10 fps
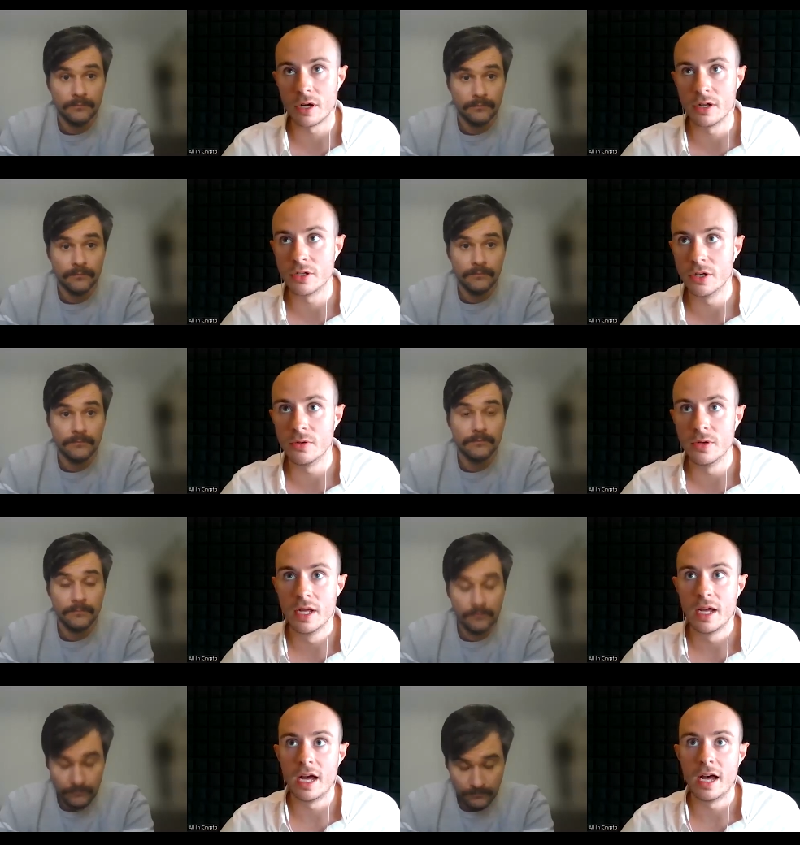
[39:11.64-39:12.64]
Speaker 1: are trying to
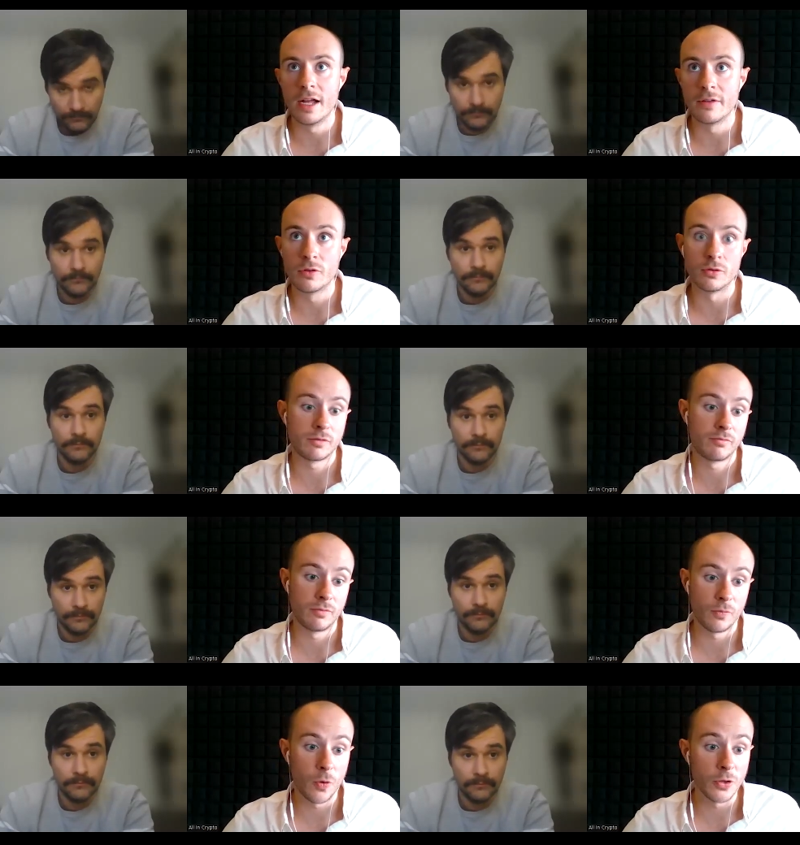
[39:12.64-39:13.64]
do, uh, and of
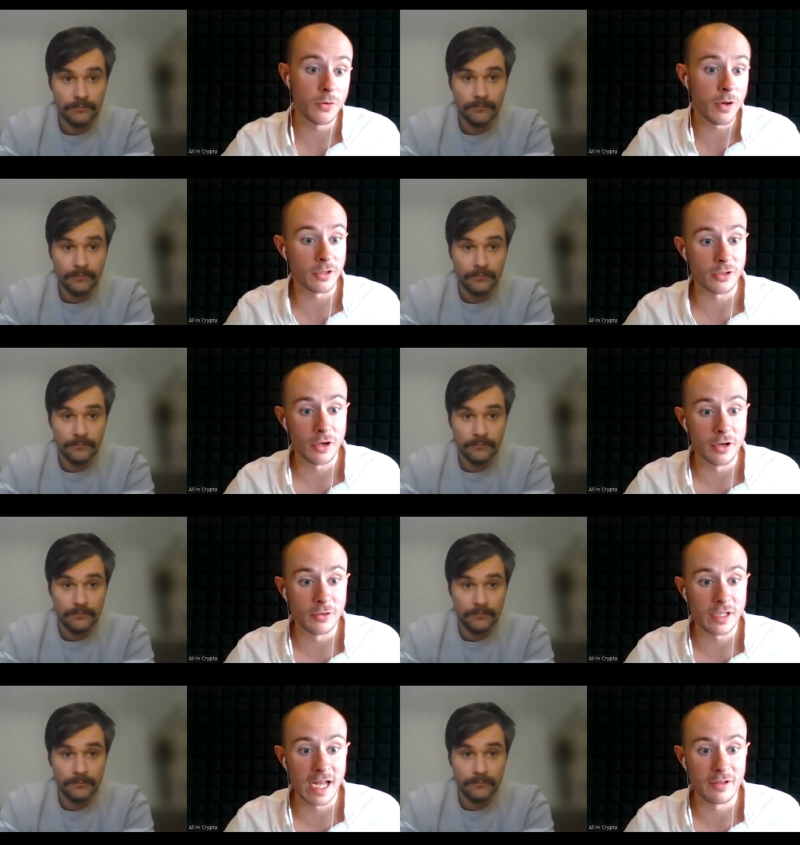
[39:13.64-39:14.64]
course, what you guys are
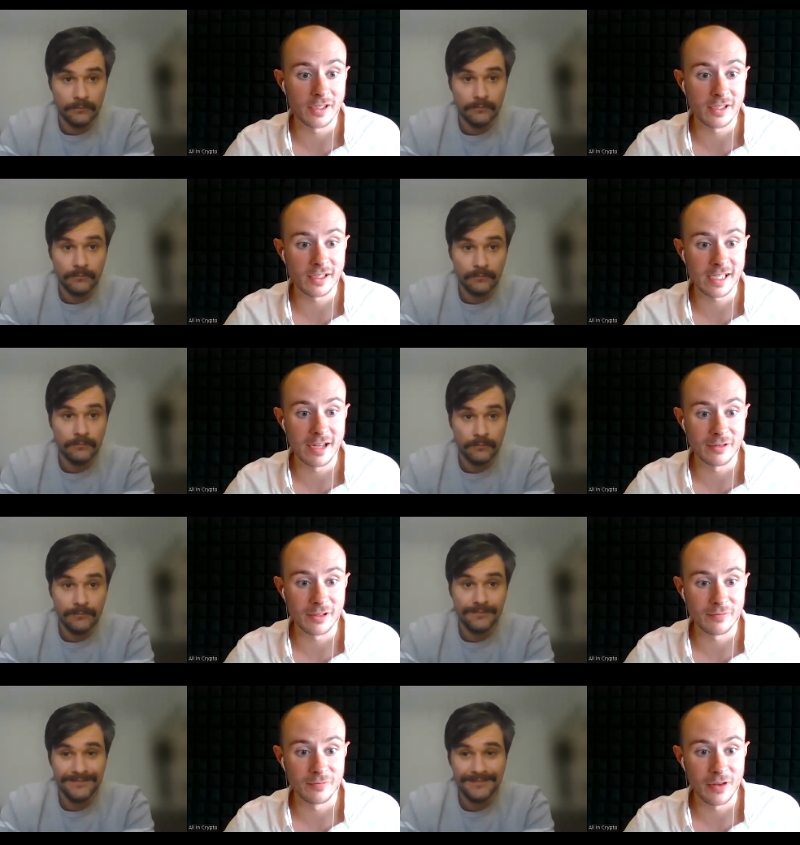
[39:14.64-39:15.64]
trying to do sounds
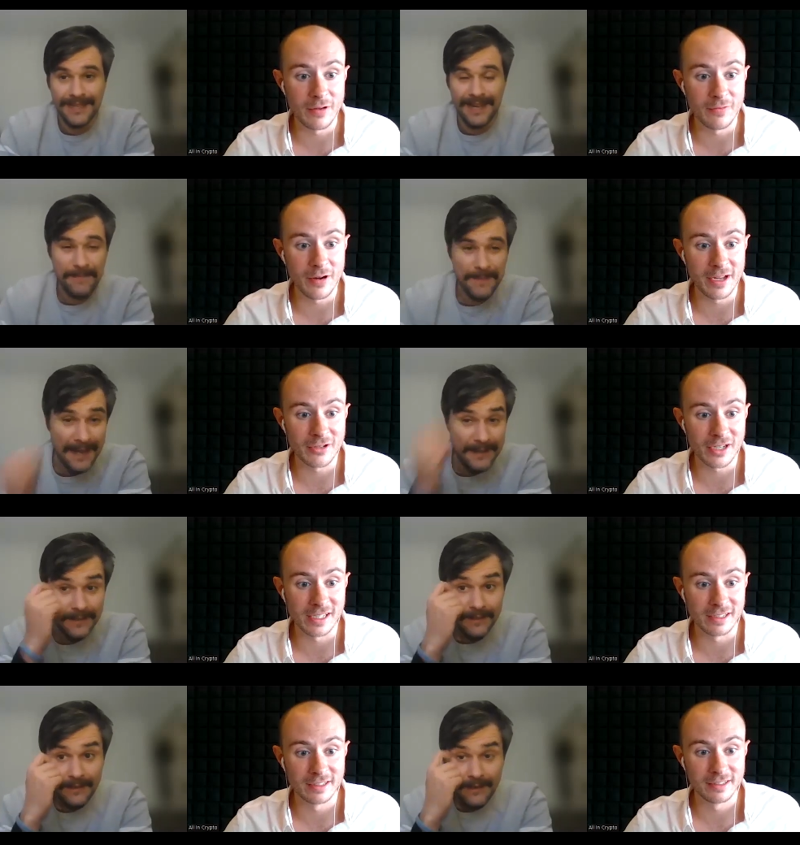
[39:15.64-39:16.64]
sounds yeah, very very and,
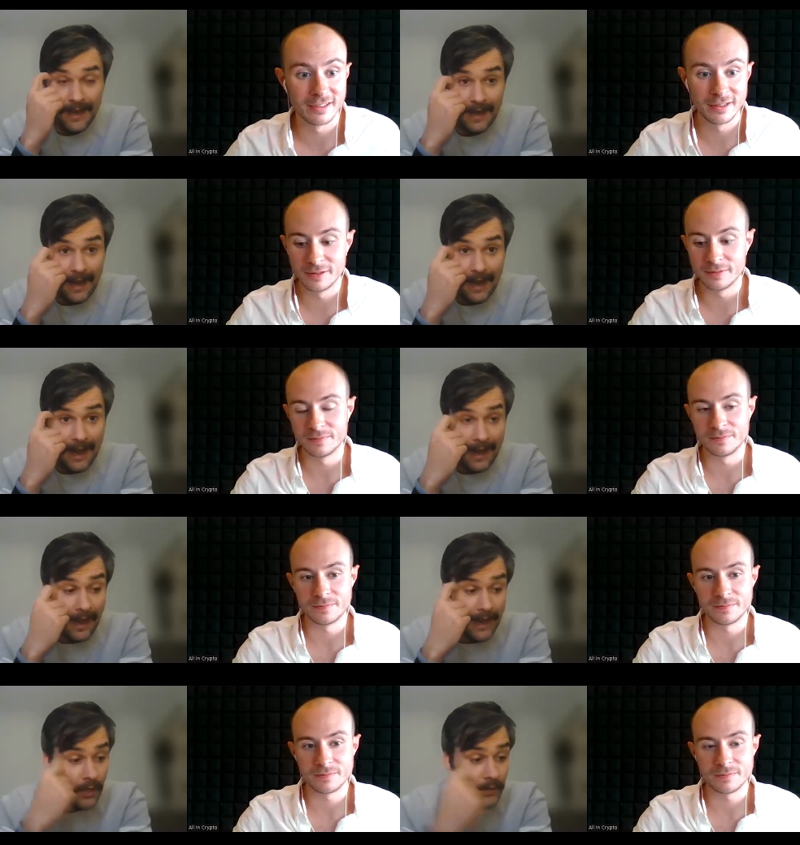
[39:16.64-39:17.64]
interesting.
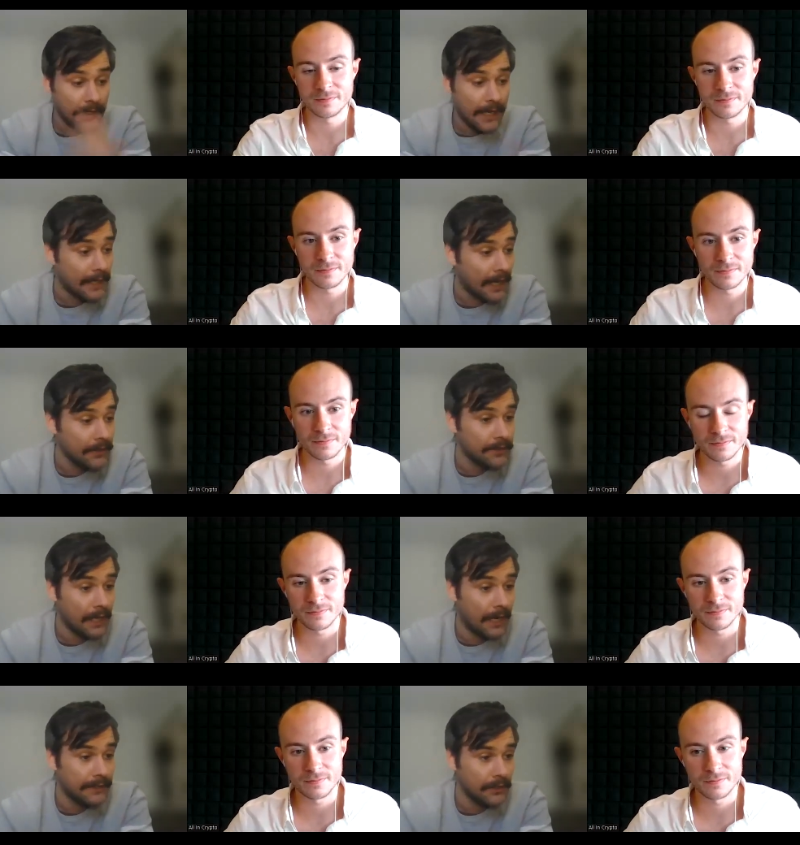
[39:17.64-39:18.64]
Speaker 2: And on the Cardano
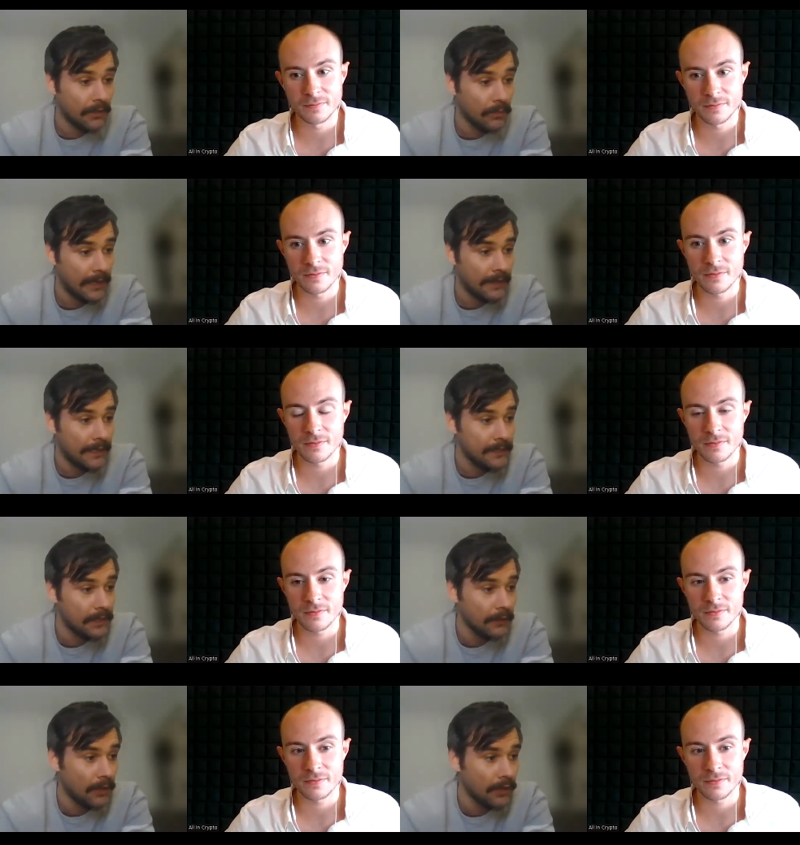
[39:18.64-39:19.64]
side, you know, where there's
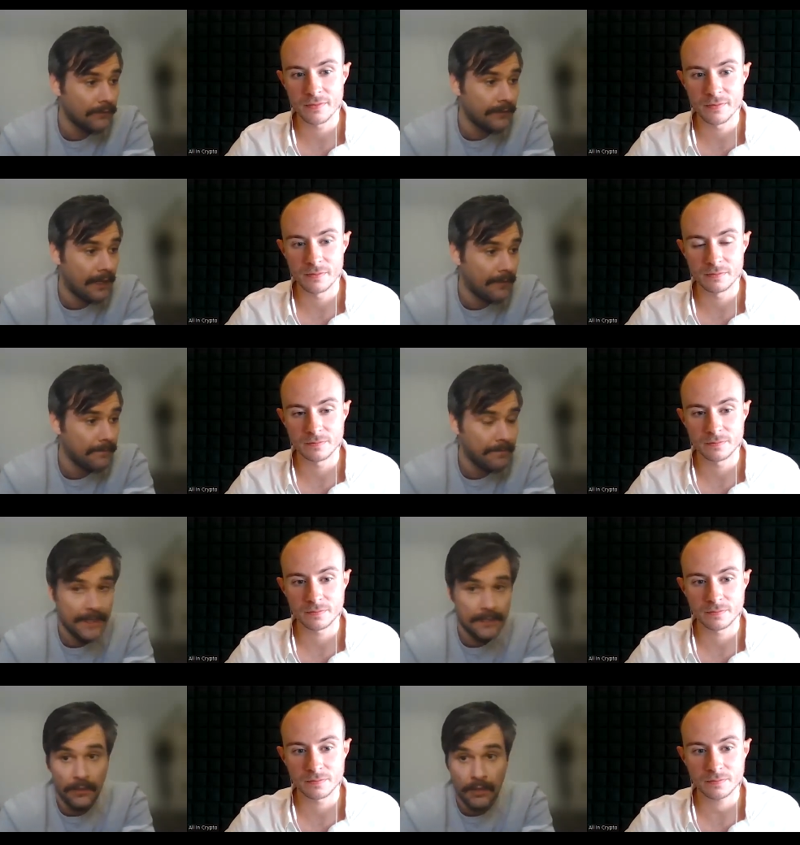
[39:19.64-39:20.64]
a lot of um,
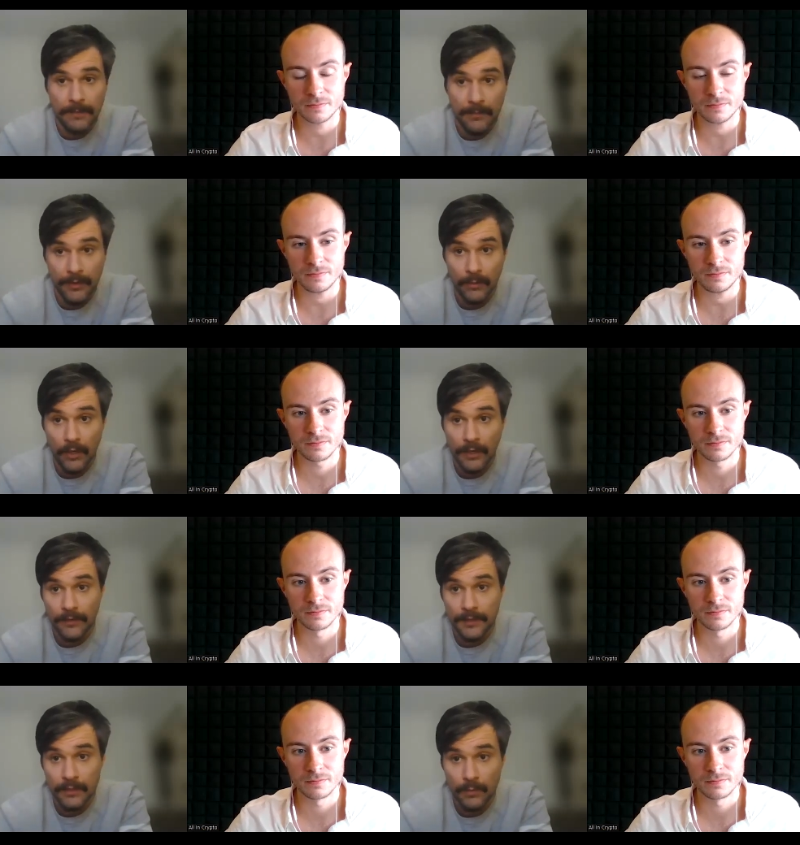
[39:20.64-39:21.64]
there's a lot of people that are working
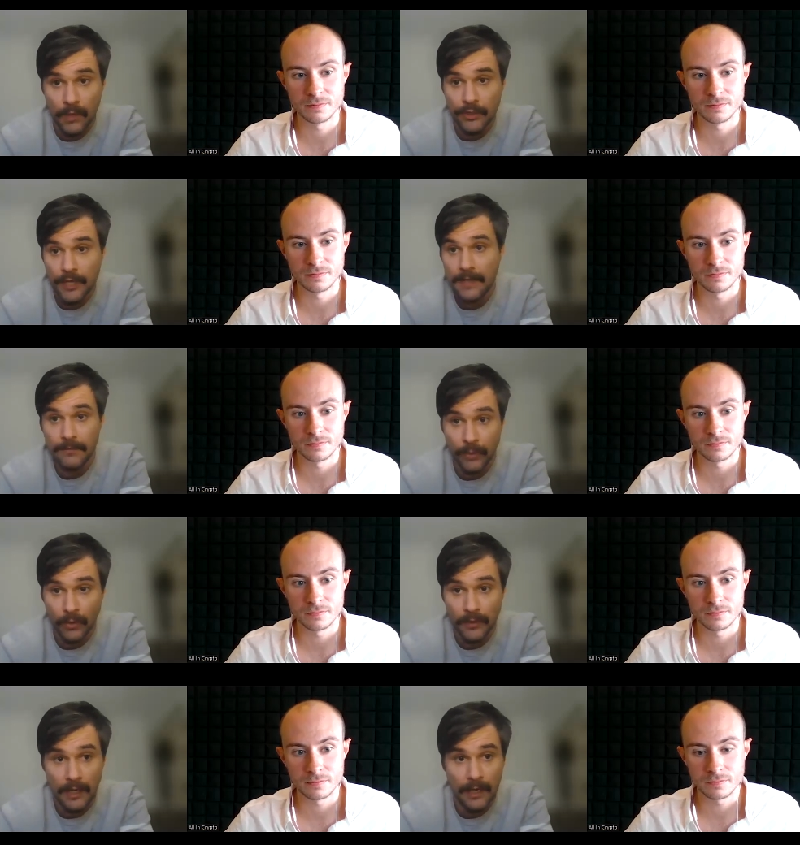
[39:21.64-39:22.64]
on this as well.
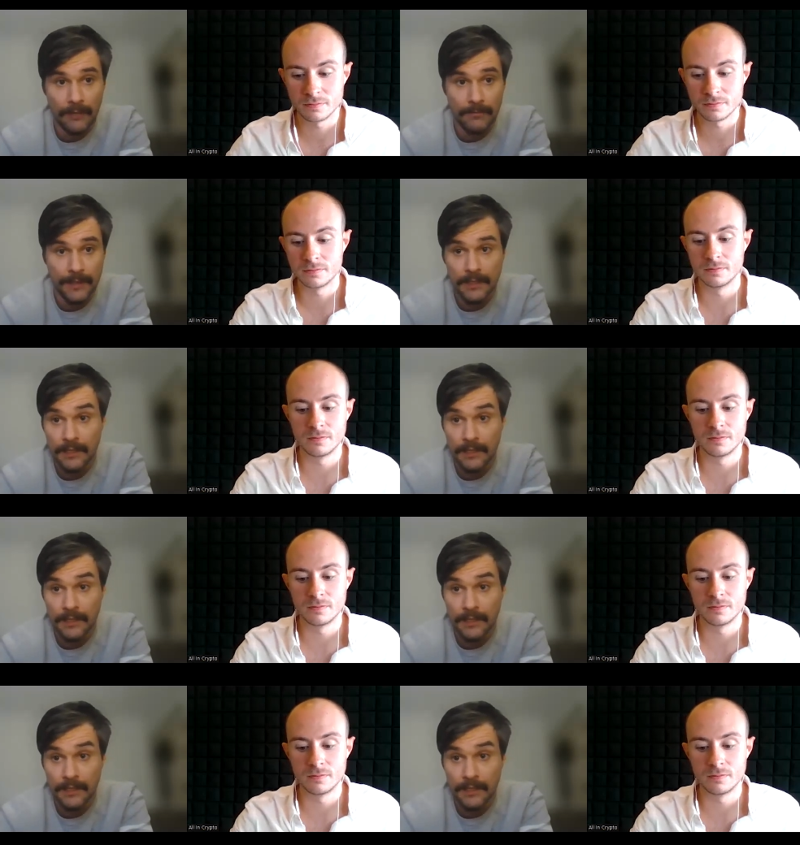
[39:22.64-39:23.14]
Chainport, um, there's an